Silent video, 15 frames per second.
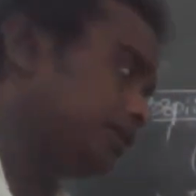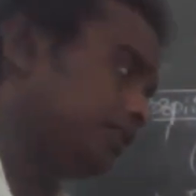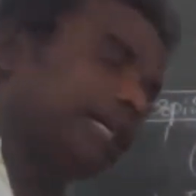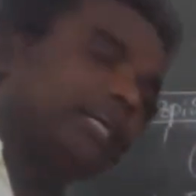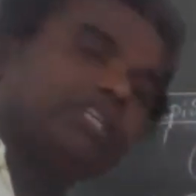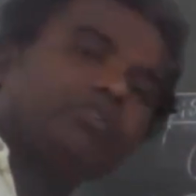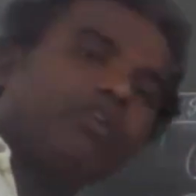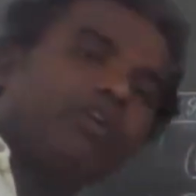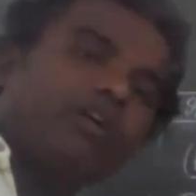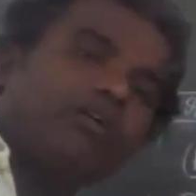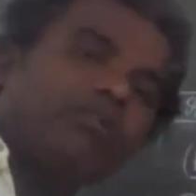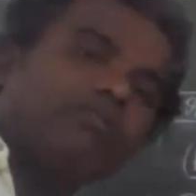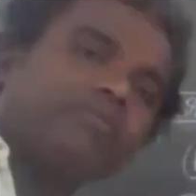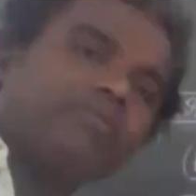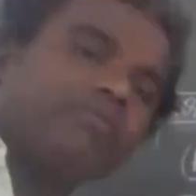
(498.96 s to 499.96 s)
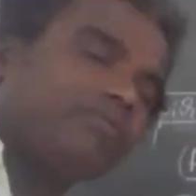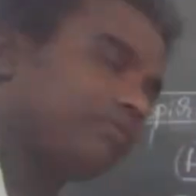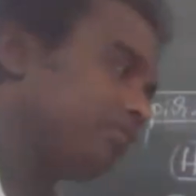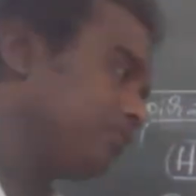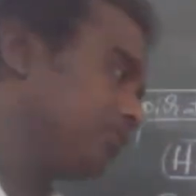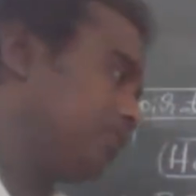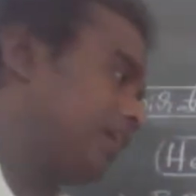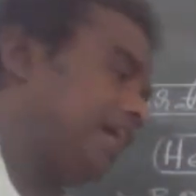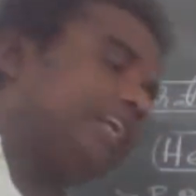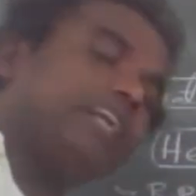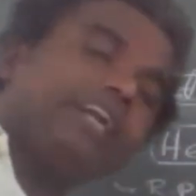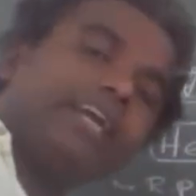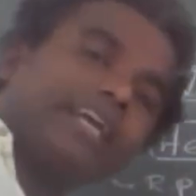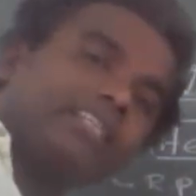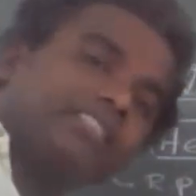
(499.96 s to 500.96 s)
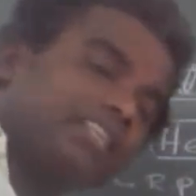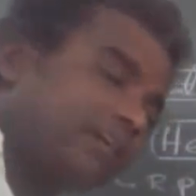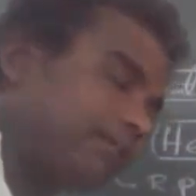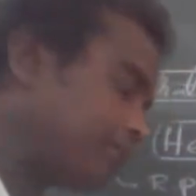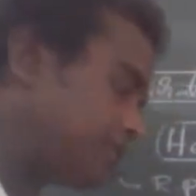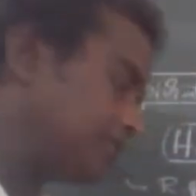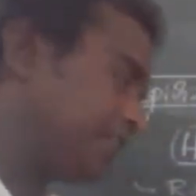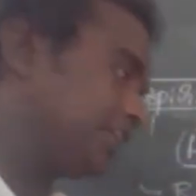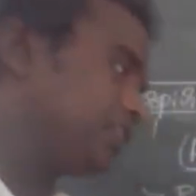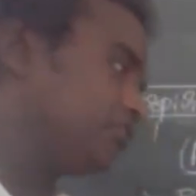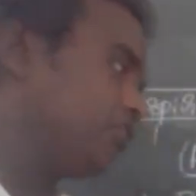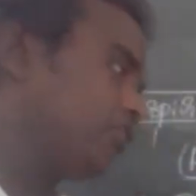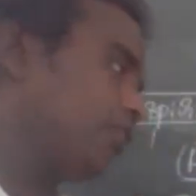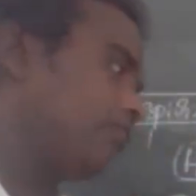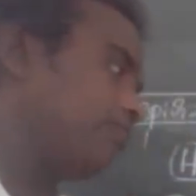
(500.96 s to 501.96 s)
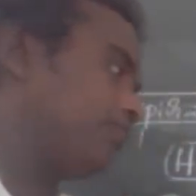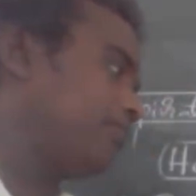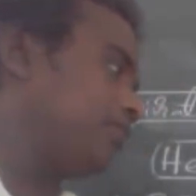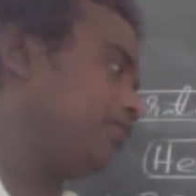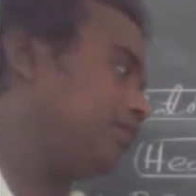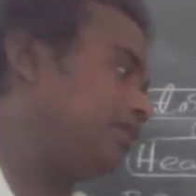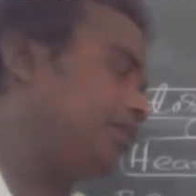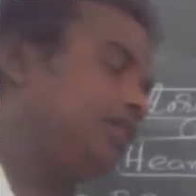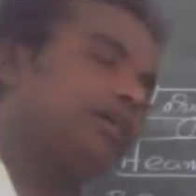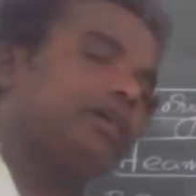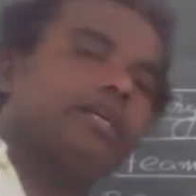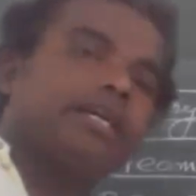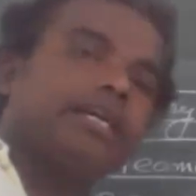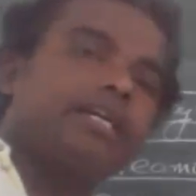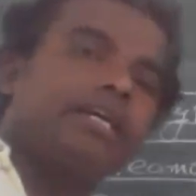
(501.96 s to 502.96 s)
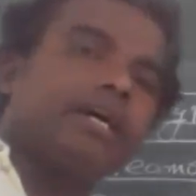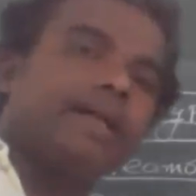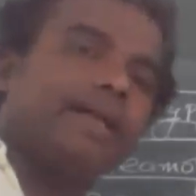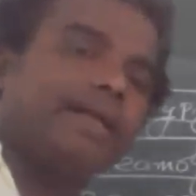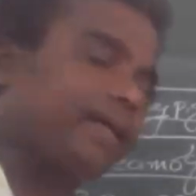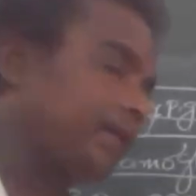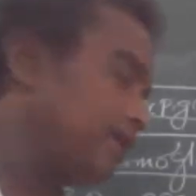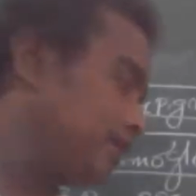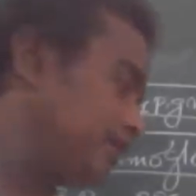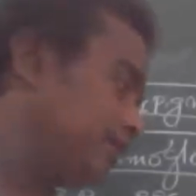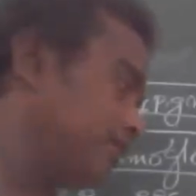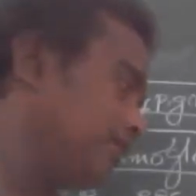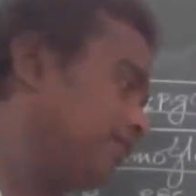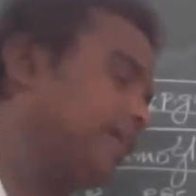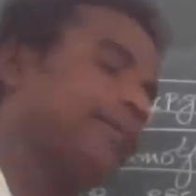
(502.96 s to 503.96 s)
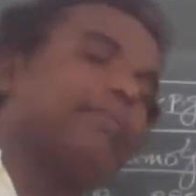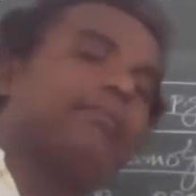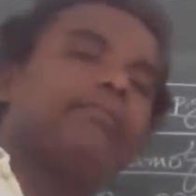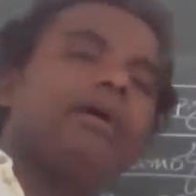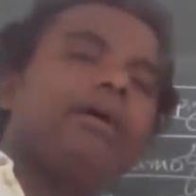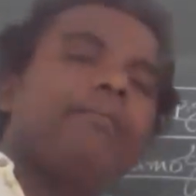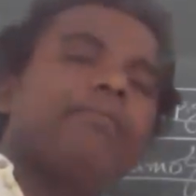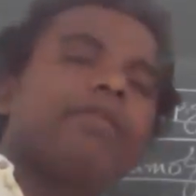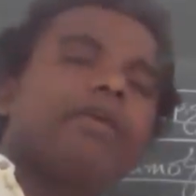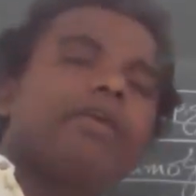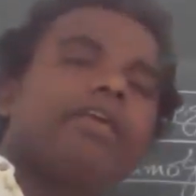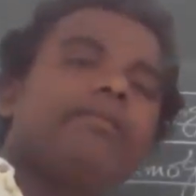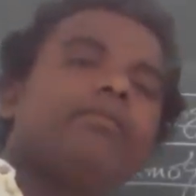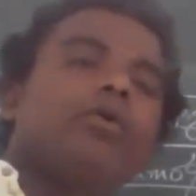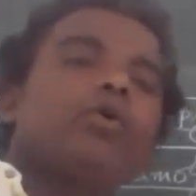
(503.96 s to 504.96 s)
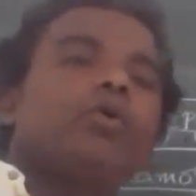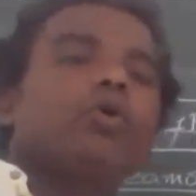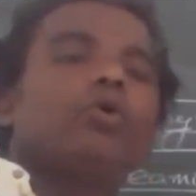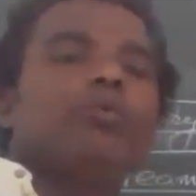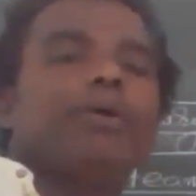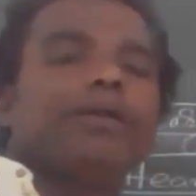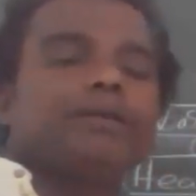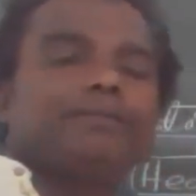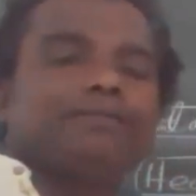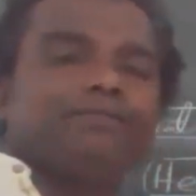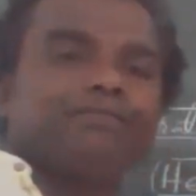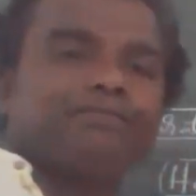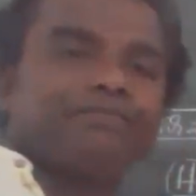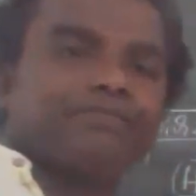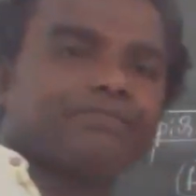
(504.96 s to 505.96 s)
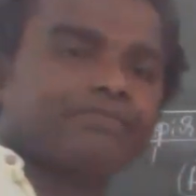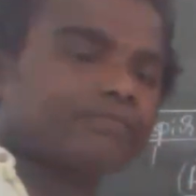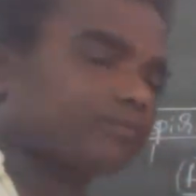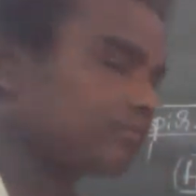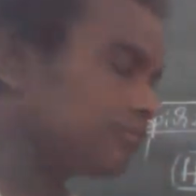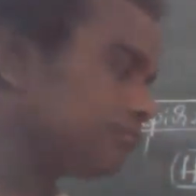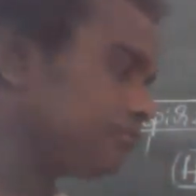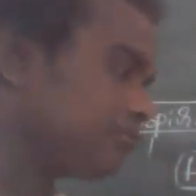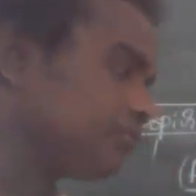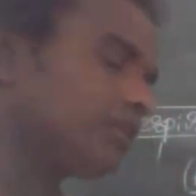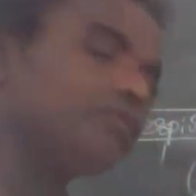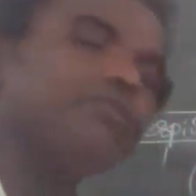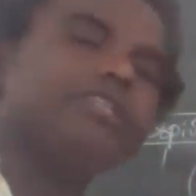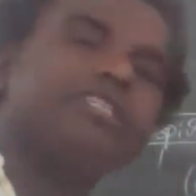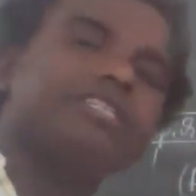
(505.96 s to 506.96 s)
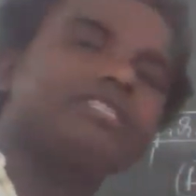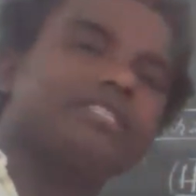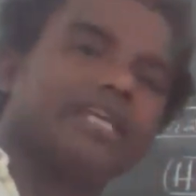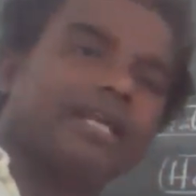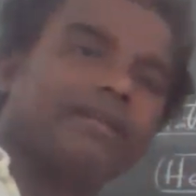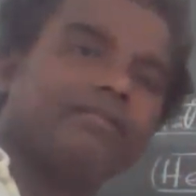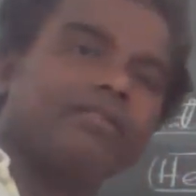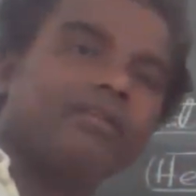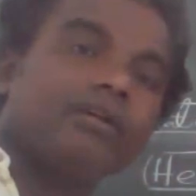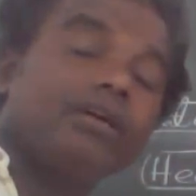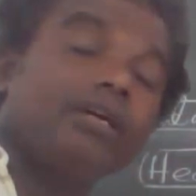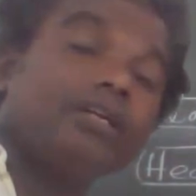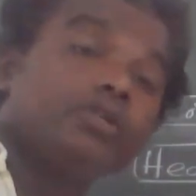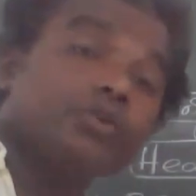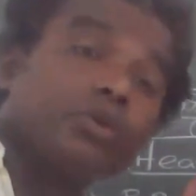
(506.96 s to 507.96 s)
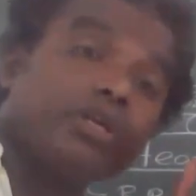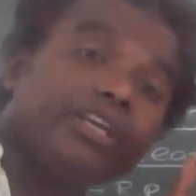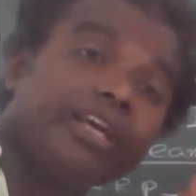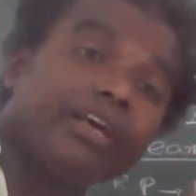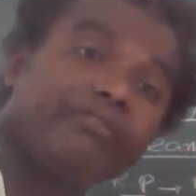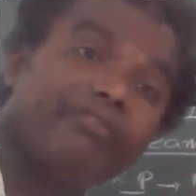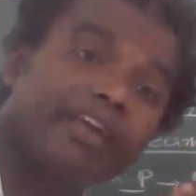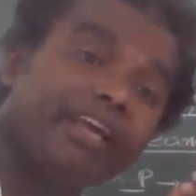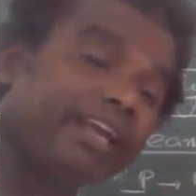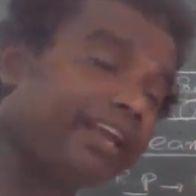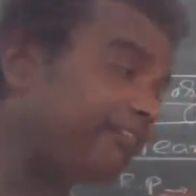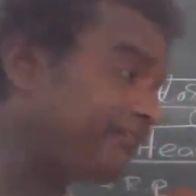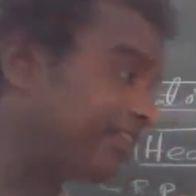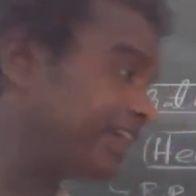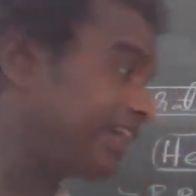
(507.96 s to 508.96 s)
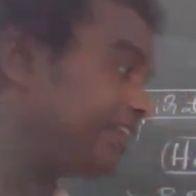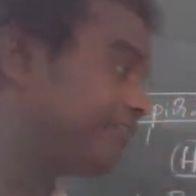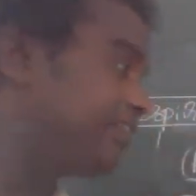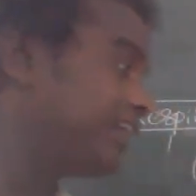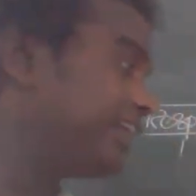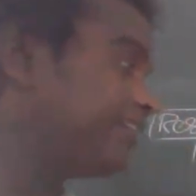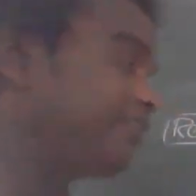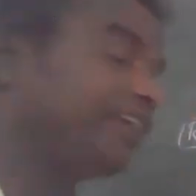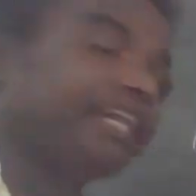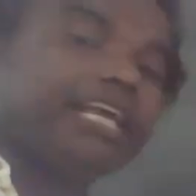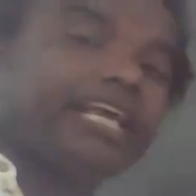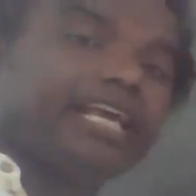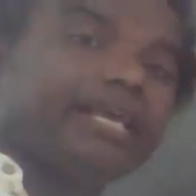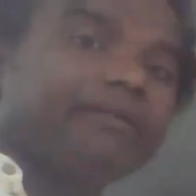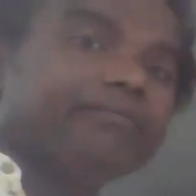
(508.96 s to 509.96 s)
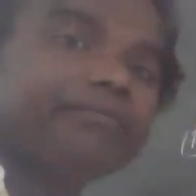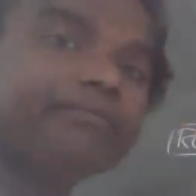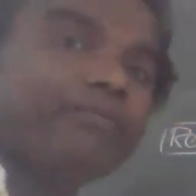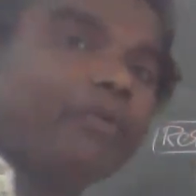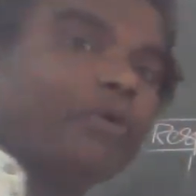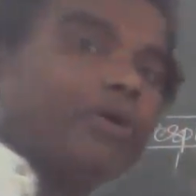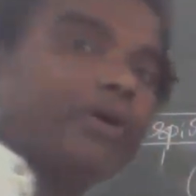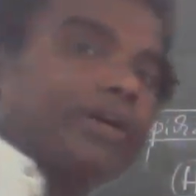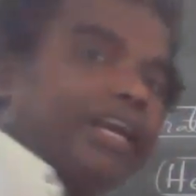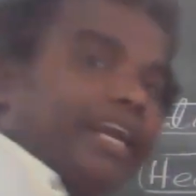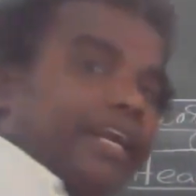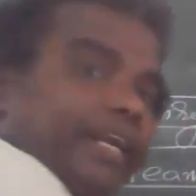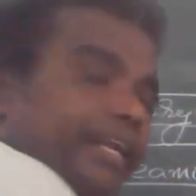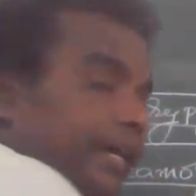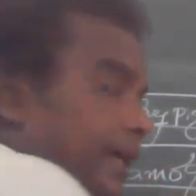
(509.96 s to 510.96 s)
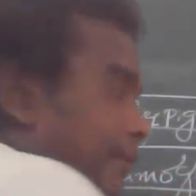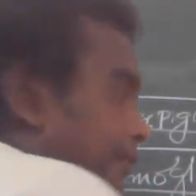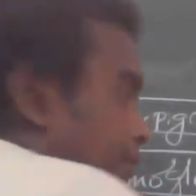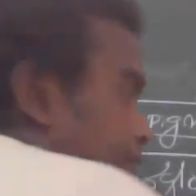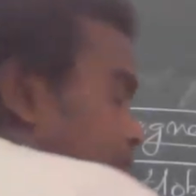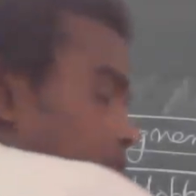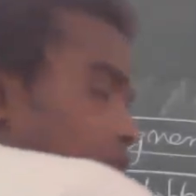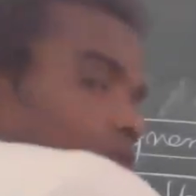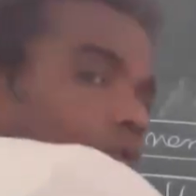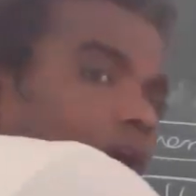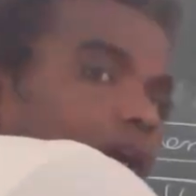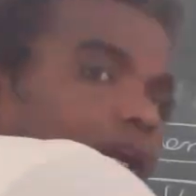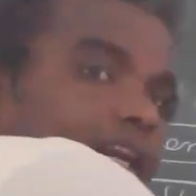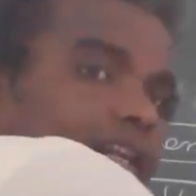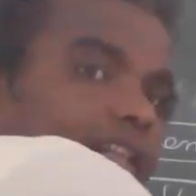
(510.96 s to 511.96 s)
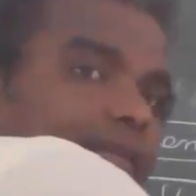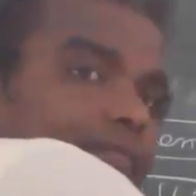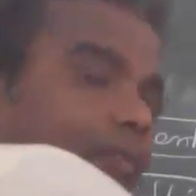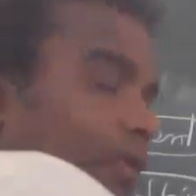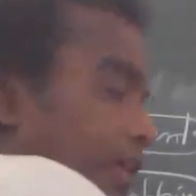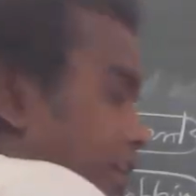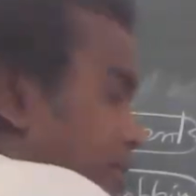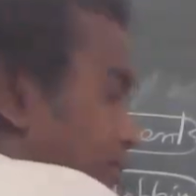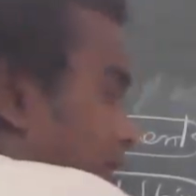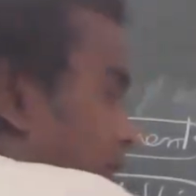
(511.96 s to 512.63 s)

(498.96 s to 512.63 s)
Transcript: The earthworm, only the examples, earthworm, red color, what happened ma? Hemoglobin, which is there. So here very, very, very, very important, what is the important